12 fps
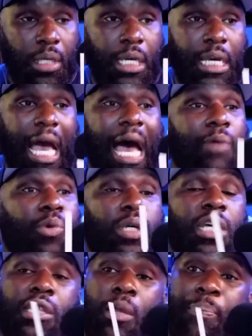I will
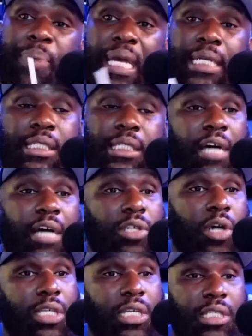get the base, and I'll
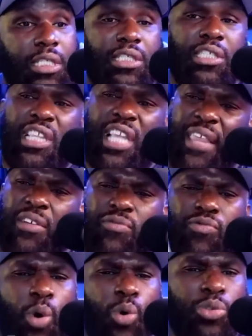start get this leather
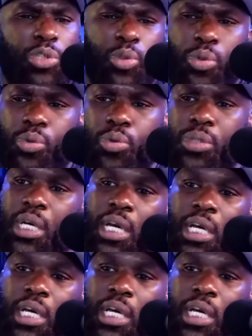rose oud.